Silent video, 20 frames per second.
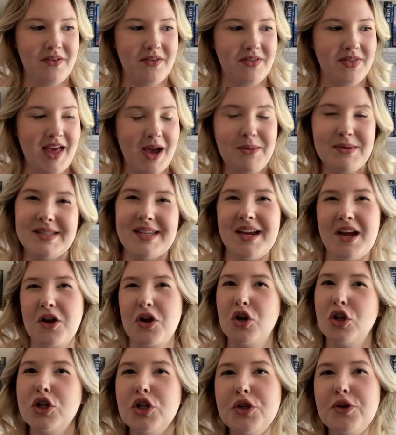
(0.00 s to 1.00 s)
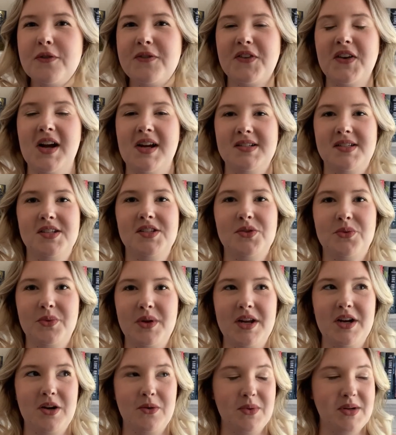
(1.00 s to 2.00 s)
that was like a clue for us as a
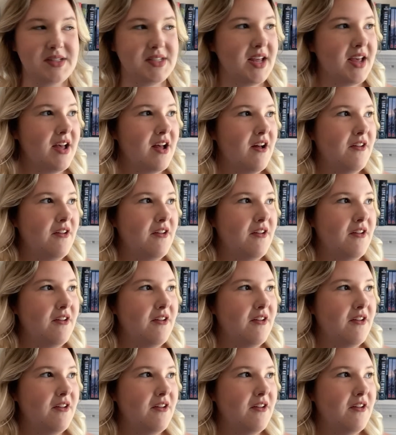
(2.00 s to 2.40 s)
reader was